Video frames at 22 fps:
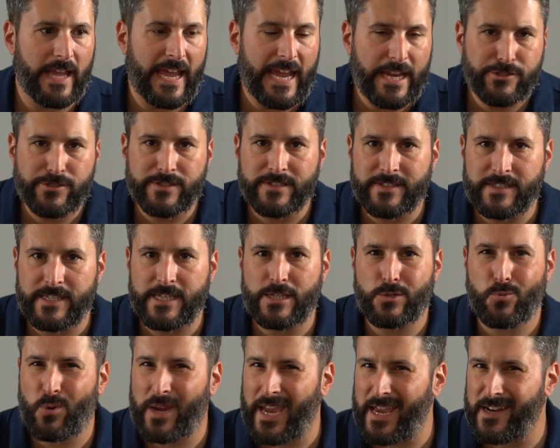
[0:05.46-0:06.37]

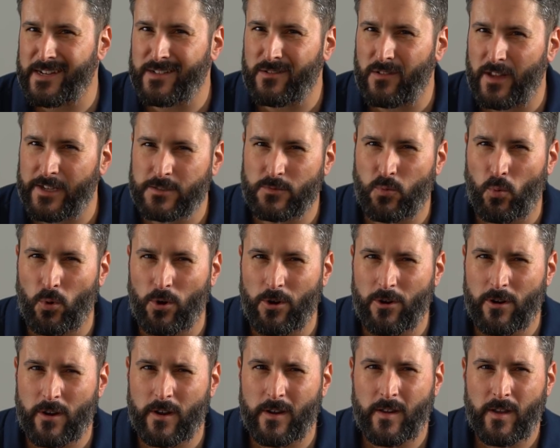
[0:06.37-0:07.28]
agencies were getting less
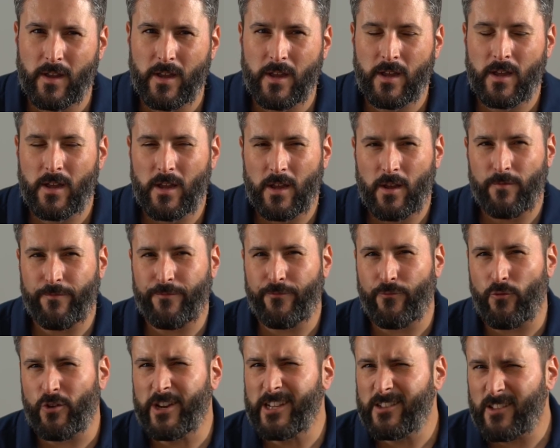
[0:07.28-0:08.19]
work,
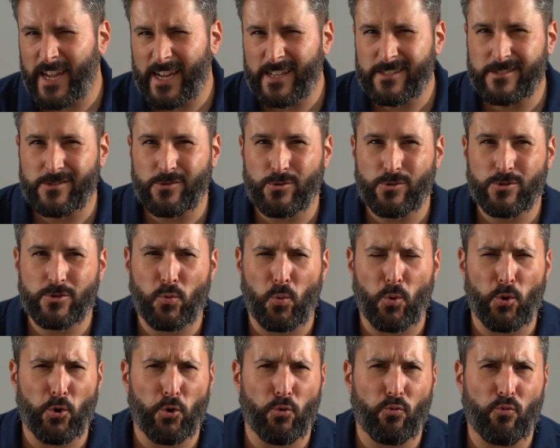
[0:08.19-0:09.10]
freelancers
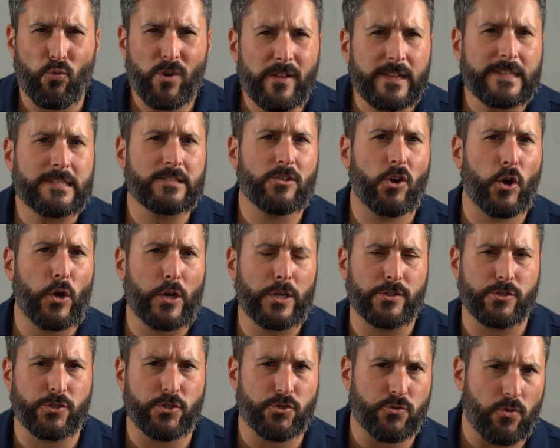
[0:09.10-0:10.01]
were really
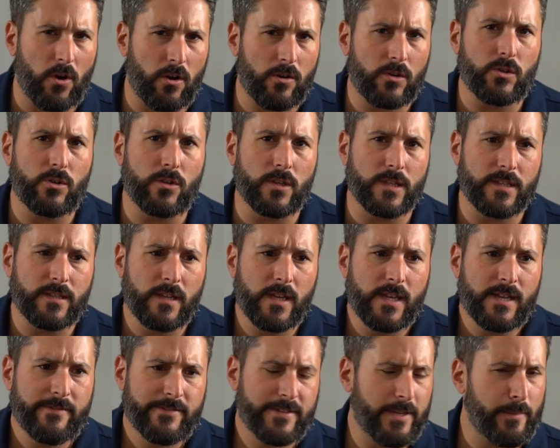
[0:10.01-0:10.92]
starting to struggle,
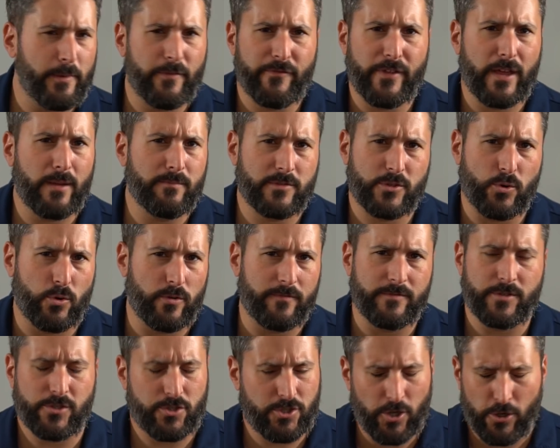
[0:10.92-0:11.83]
some of them
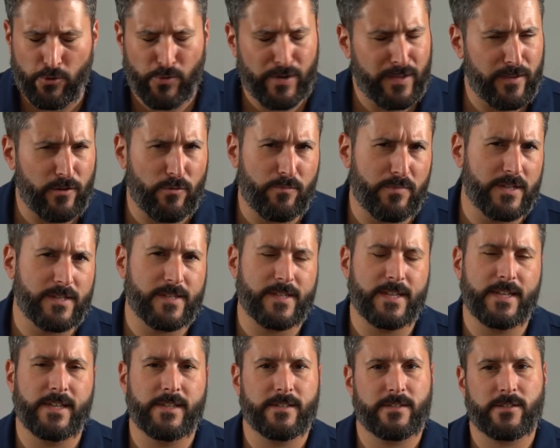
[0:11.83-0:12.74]
sort of just shuttering their
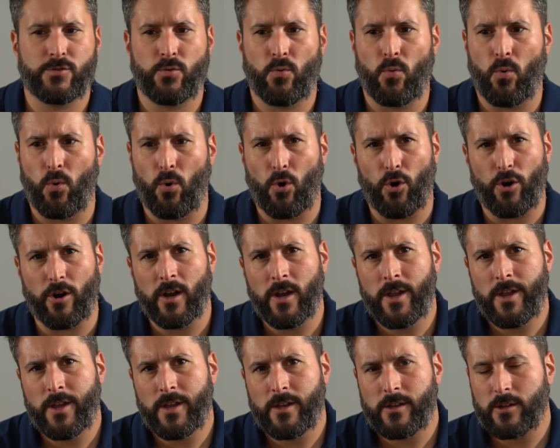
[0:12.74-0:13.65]
business
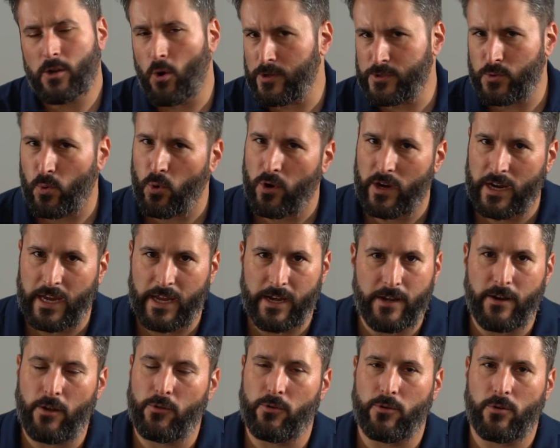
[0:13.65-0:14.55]
or going to work
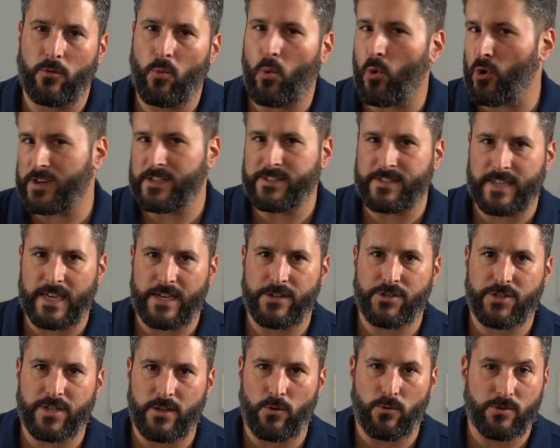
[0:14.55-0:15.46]
at another
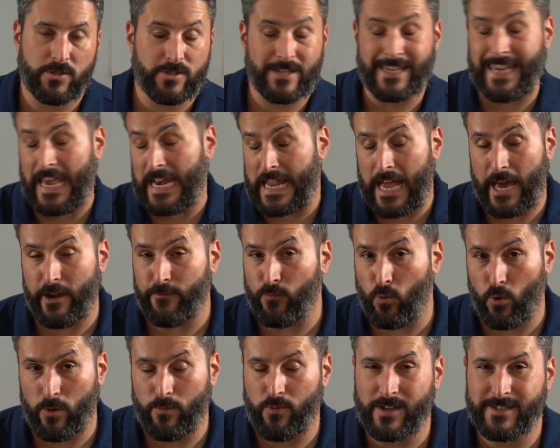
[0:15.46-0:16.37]
organization or just getting out
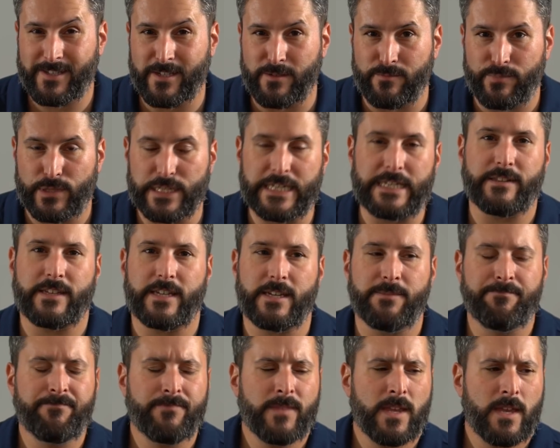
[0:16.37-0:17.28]
of WordPress
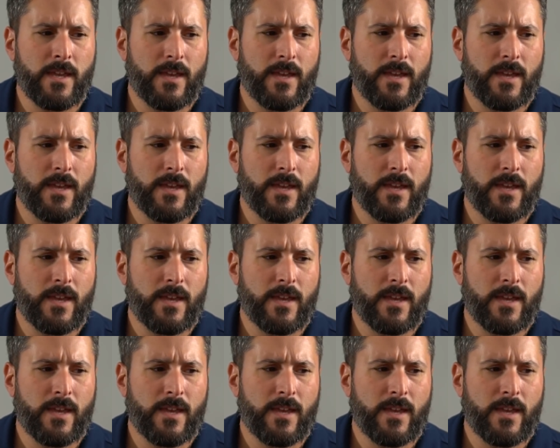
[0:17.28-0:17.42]
completely.